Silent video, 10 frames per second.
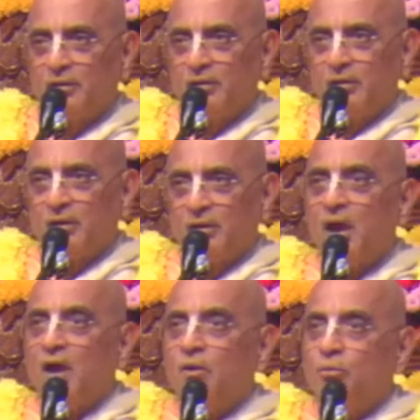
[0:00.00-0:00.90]

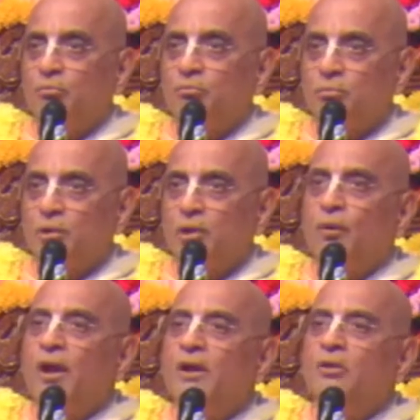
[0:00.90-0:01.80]
Now,
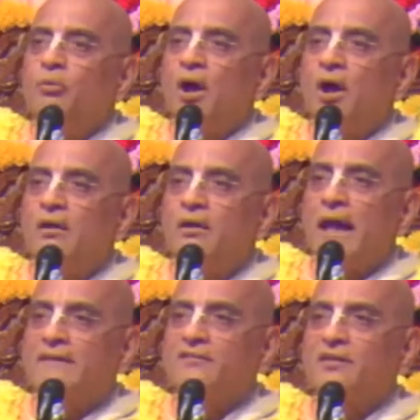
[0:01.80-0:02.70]
when one
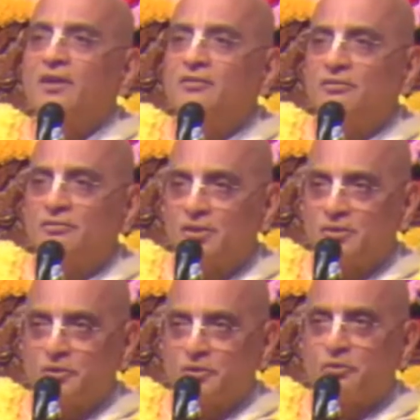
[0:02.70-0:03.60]
ascends the
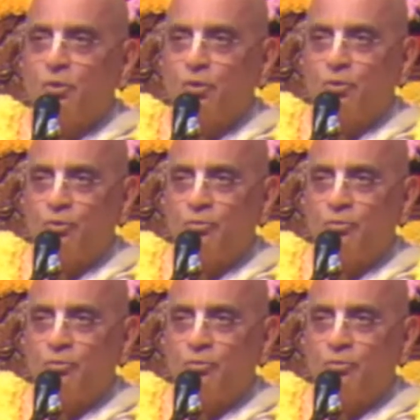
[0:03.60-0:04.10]
throne,